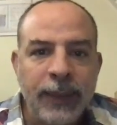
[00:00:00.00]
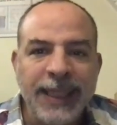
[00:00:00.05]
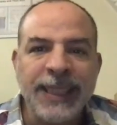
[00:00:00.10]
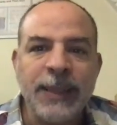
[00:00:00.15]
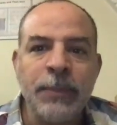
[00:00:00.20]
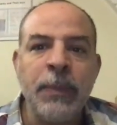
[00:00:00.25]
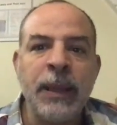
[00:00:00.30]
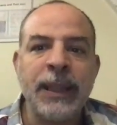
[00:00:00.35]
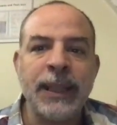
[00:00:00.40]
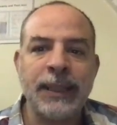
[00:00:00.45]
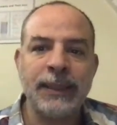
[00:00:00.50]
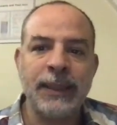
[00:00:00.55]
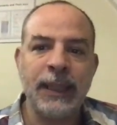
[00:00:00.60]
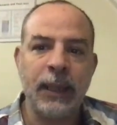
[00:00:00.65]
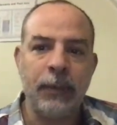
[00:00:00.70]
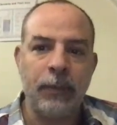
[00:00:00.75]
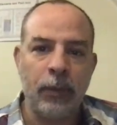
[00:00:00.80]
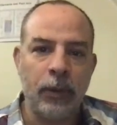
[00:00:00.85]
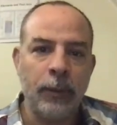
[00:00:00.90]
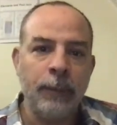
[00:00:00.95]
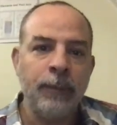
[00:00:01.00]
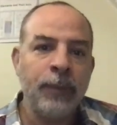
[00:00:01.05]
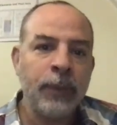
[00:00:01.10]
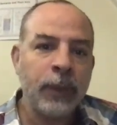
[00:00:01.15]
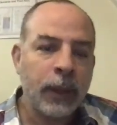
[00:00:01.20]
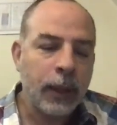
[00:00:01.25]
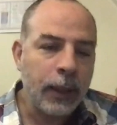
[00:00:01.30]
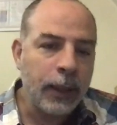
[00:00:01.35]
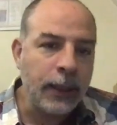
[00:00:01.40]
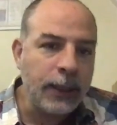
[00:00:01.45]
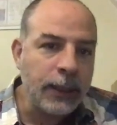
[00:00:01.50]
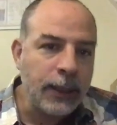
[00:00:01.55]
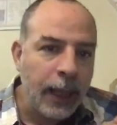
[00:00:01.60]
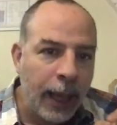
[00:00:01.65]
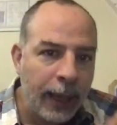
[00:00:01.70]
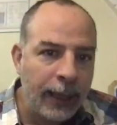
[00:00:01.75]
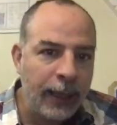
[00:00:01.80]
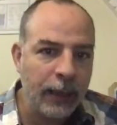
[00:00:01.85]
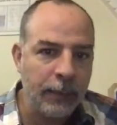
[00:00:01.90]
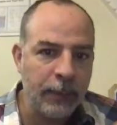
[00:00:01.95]
is metastable. It's
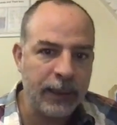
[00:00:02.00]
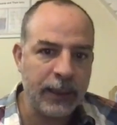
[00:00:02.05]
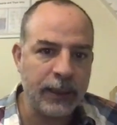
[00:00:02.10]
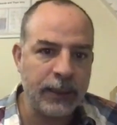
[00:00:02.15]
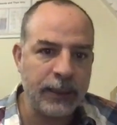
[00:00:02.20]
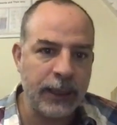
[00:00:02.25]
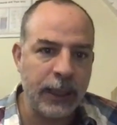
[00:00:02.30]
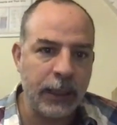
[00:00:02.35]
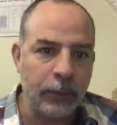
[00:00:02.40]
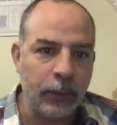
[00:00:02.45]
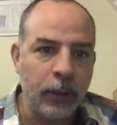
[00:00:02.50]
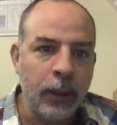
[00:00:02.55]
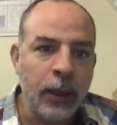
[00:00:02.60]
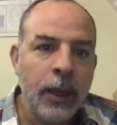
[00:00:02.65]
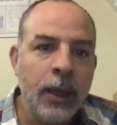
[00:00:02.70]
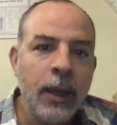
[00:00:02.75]
highly metastable.